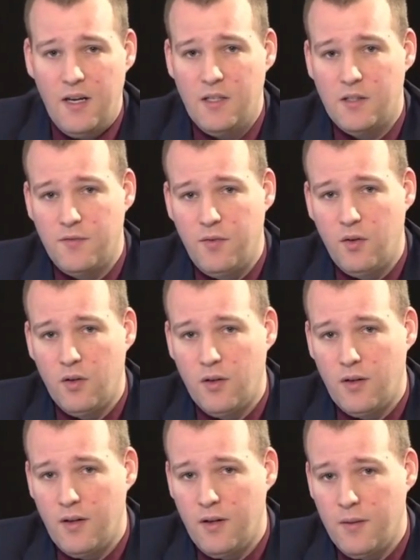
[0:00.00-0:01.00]
is
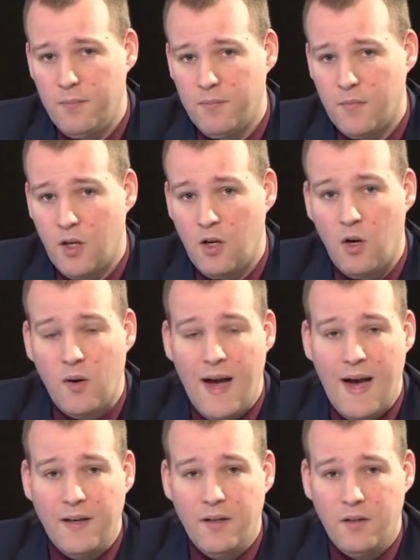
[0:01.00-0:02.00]
for
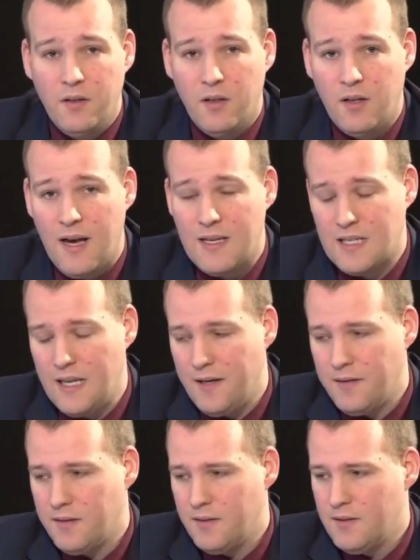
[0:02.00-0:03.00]
rokade,
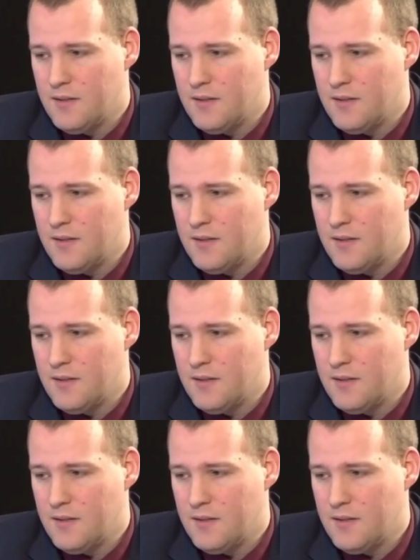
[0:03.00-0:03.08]
castling.